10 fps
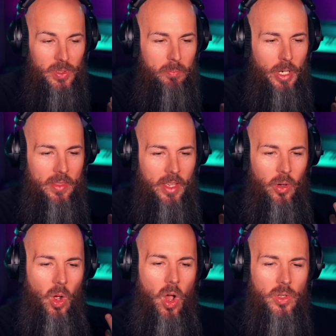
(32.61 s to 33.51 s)
but there
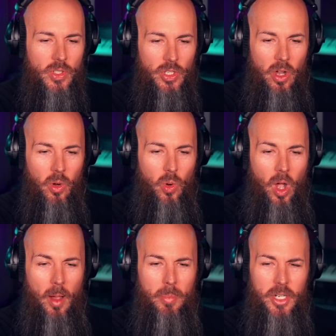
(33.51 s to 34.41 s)
are also
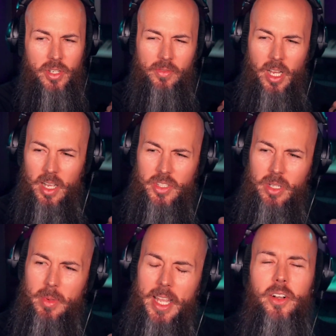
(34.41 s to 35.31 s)
a bunch of
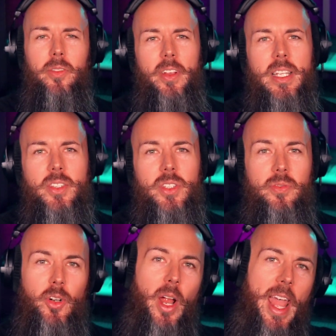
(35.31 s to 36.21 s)
custom interfaces
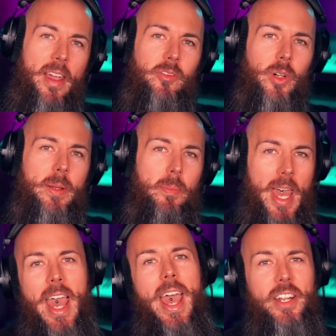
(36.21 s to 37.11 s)
for every
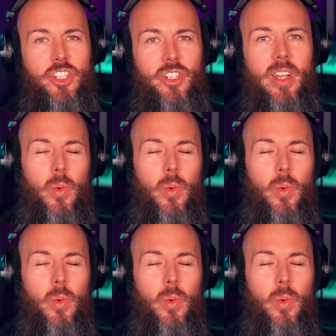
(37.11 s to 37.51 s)
patch,